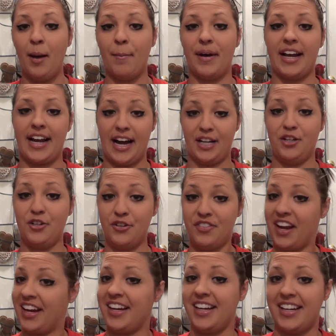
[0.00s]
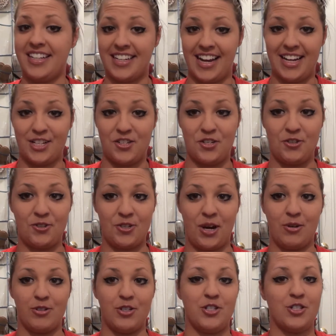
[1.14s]
but I got a new vanity today too, so
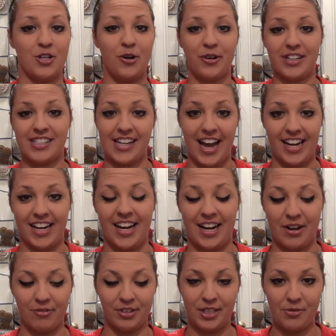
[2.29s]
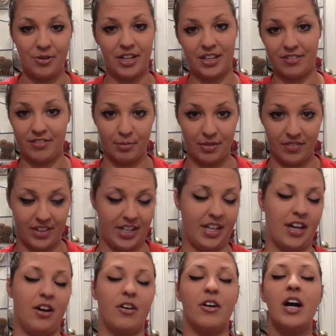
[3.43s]
I was so excited and I really wanted to film a
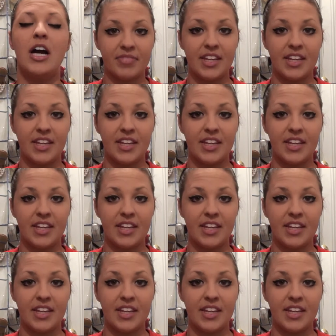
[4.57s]
video.